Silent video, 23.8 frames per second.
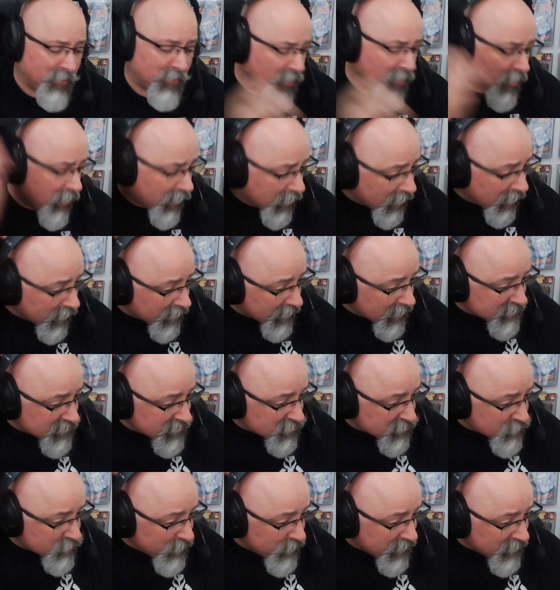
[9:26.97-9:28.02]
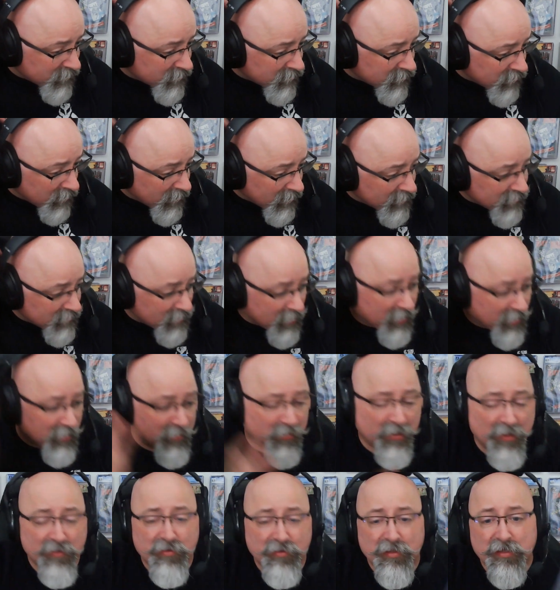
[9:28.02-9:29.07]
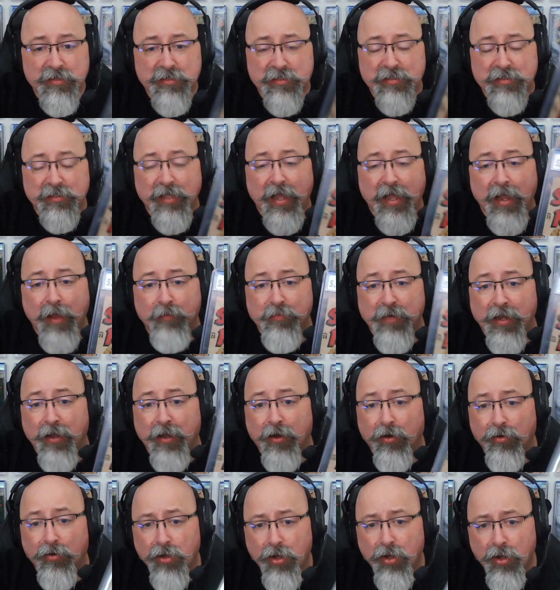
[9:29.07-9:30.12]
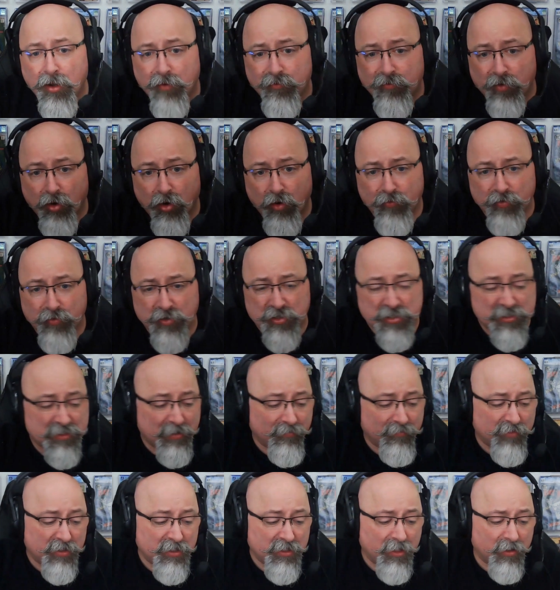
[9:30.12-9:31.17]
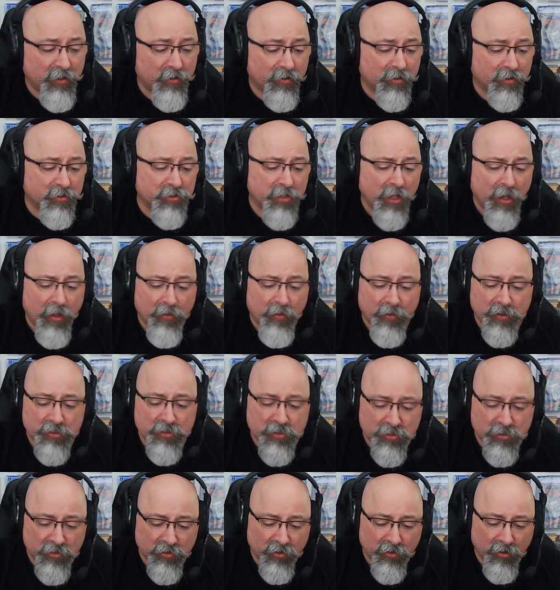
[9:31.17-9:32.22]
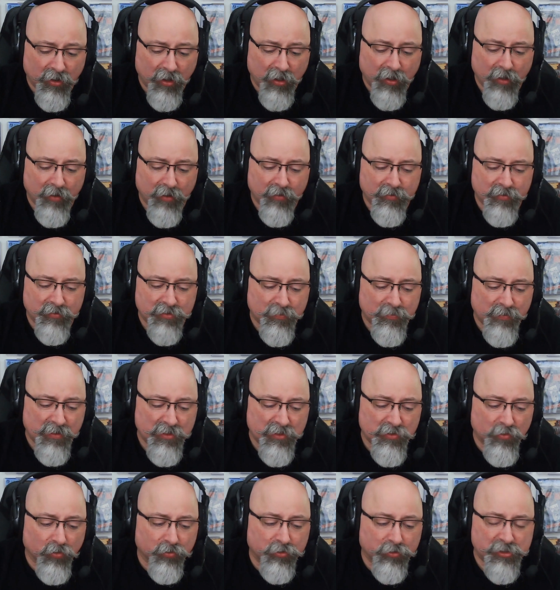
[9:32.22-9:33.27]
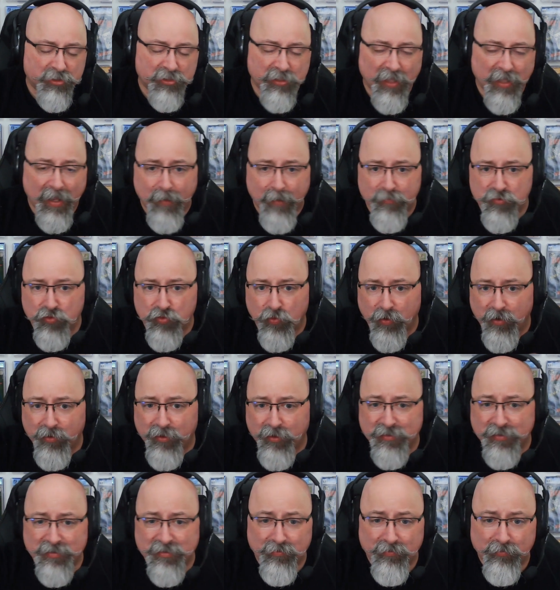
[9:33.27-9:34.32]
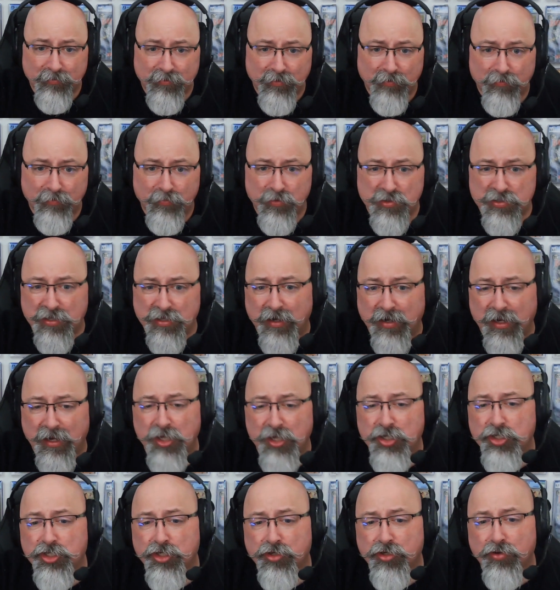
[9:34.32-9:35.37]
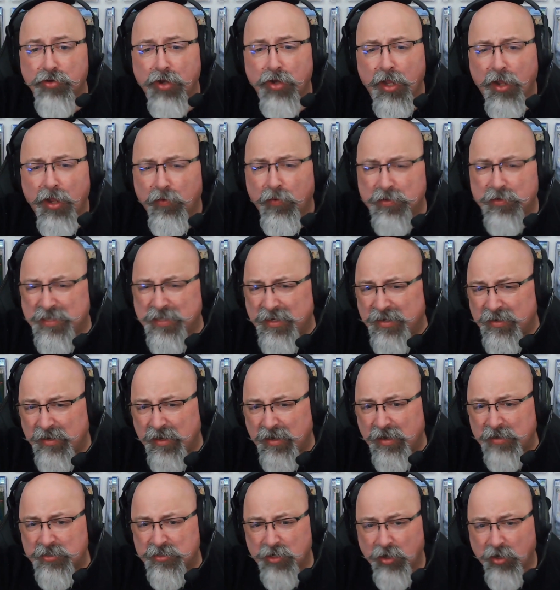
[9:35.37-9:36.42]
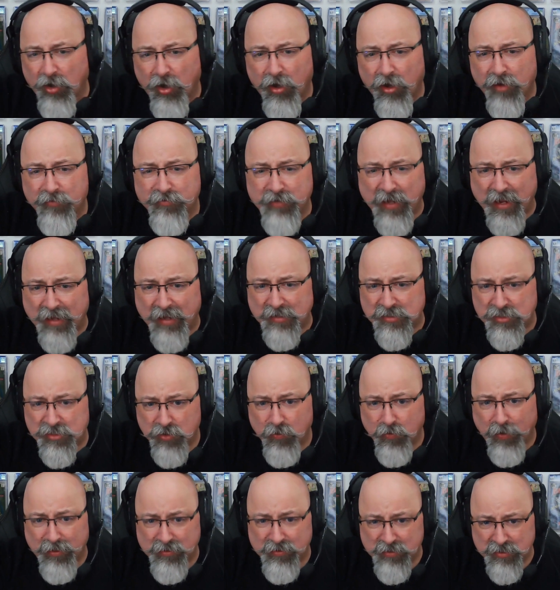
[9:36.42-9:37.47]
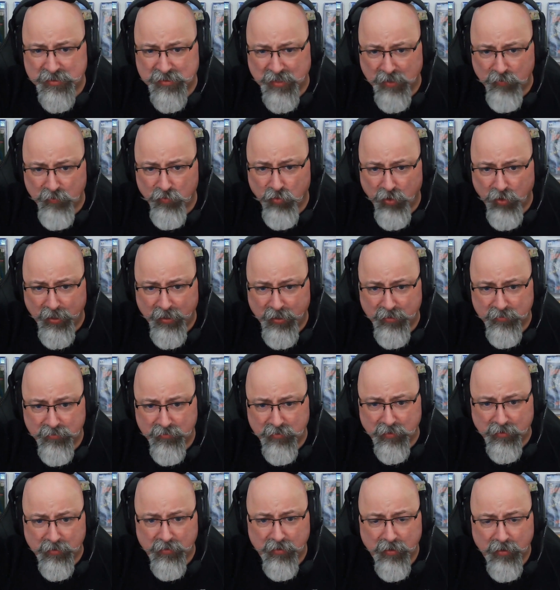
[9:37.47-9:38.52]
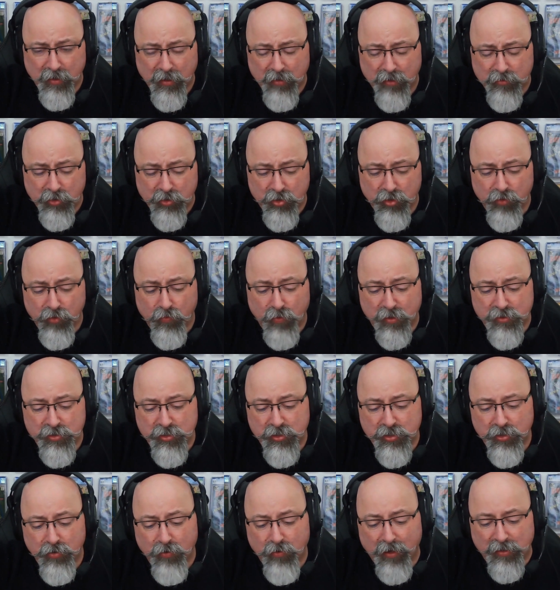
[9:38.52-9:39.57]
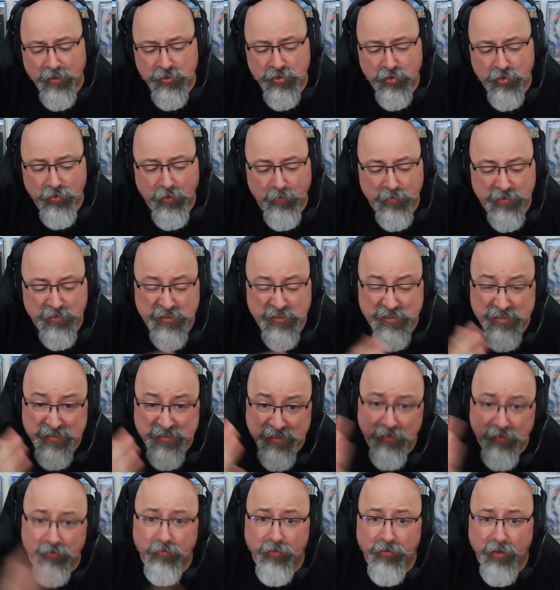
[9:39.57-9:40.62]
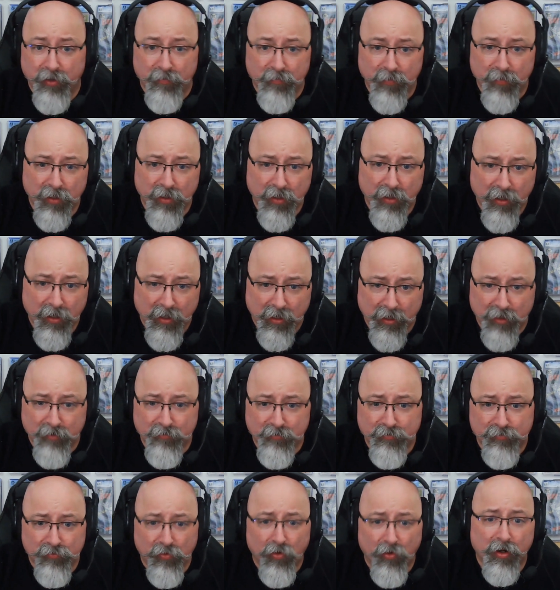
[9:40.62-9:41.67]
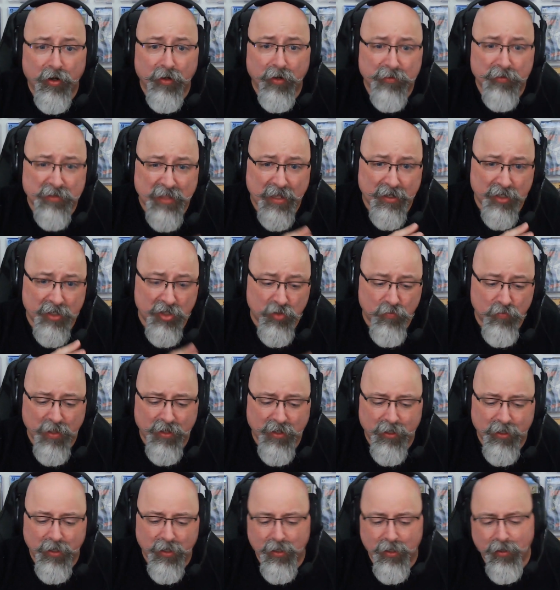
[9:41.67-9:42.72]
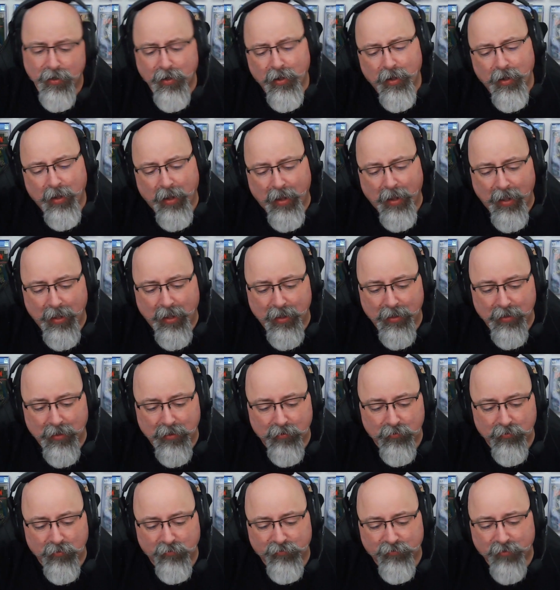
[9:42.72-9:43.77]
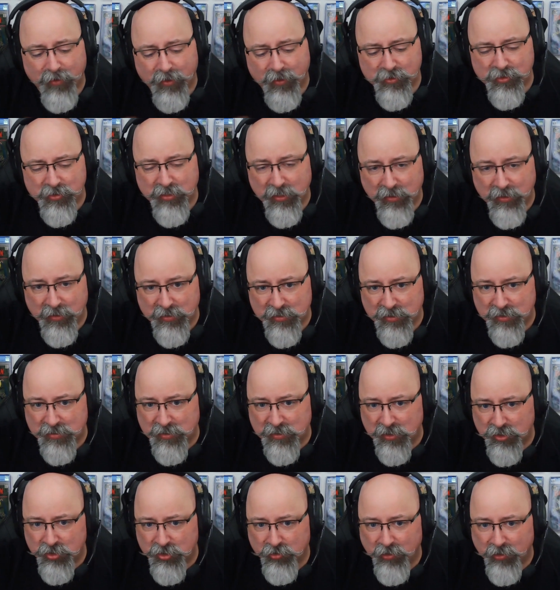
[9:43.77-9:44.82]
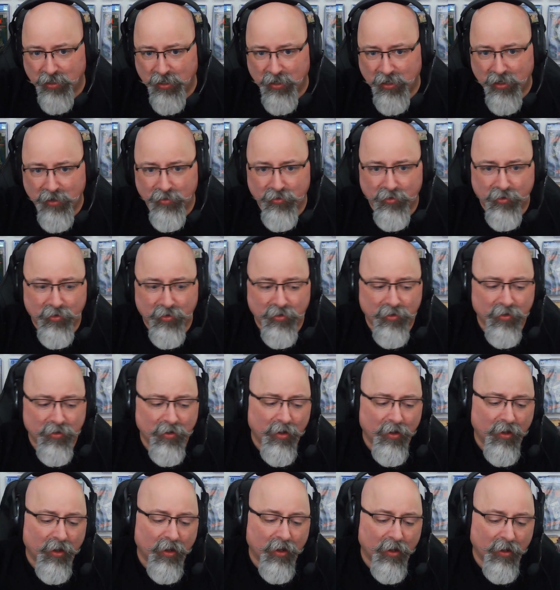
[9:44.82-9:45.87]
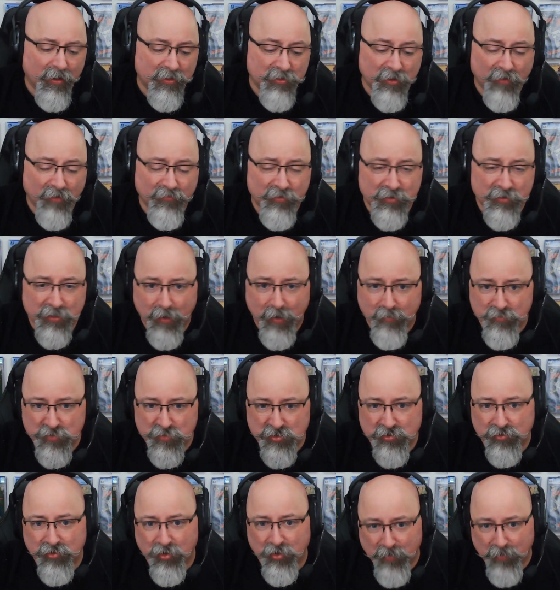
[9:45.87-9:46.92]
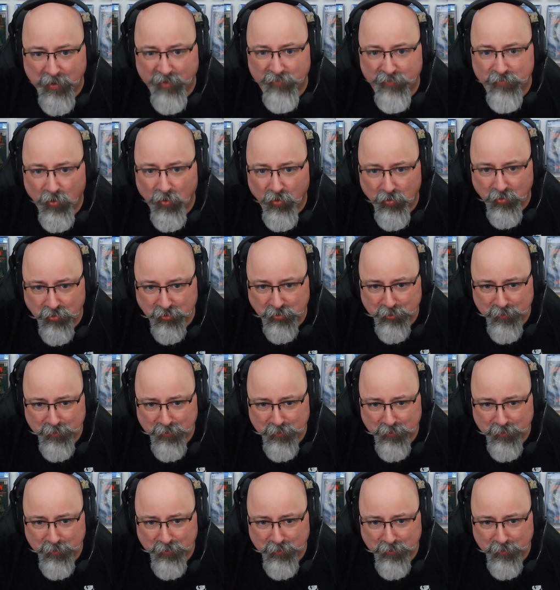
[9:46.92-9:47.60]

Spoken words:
As it's been in this slab now for over 7 years, this is some of these older slabs. One of the things that was an issue was they didn't necessarily off-gas quite the same way that the new ones do. And so they would seal them in Florida with that humidity. And the foxing is essentially is oftentimes a little bit of mold